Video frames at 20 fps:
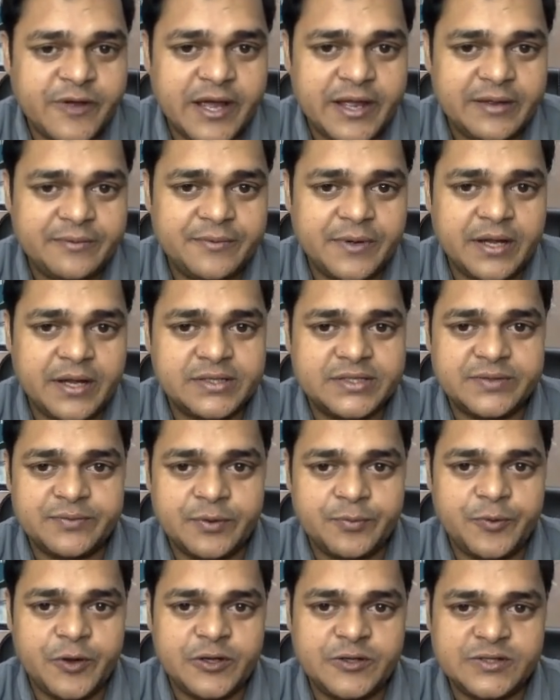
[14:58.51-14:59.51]
and
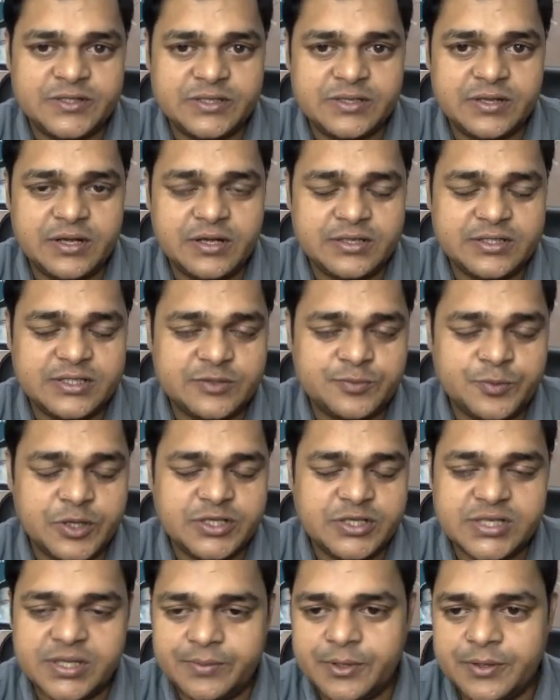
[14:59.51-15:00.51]

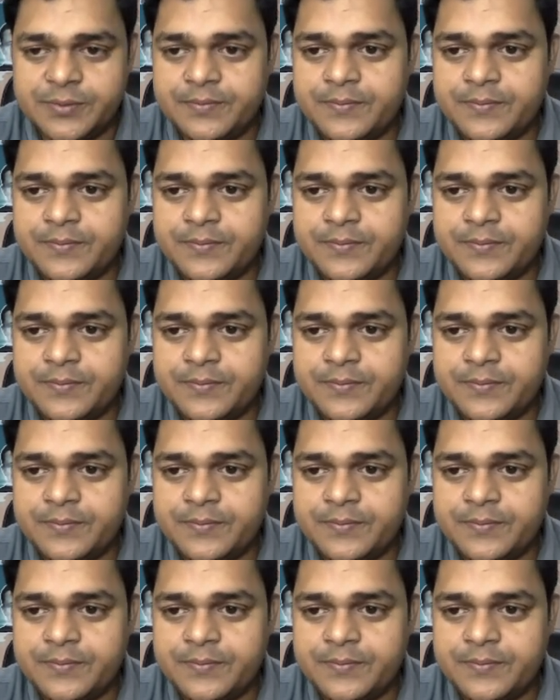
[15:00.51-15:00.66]
6.7.